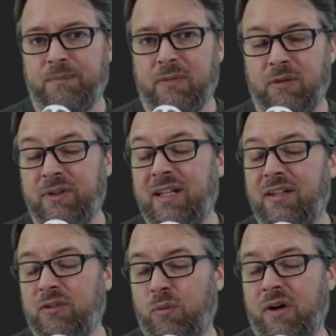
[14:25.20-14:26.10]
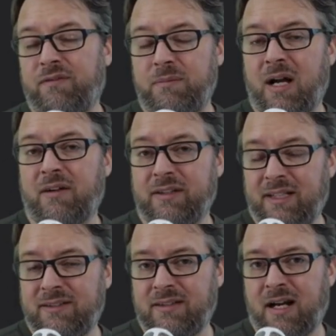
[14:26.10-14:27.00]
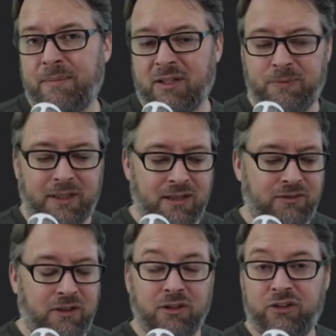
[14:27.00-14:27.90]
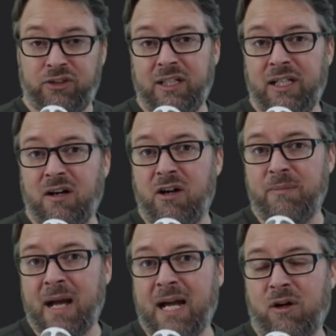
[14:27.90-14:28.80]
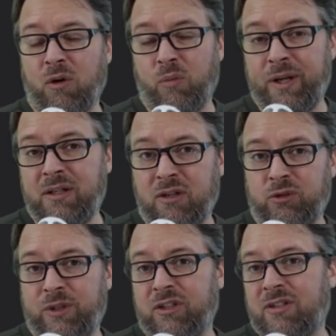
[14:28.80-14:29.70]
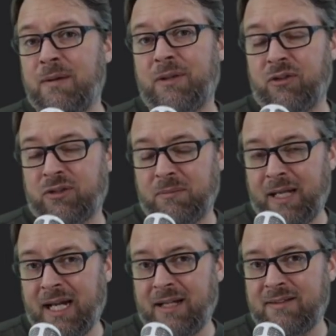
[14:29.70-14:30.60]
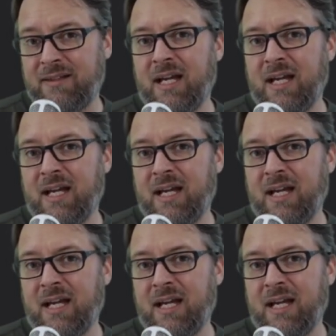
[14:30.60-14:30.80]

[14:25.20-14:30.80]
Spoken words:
The reason that doesn't work from Docker Desktop is because you're sitting on Mac or Windows when you're typing those commands,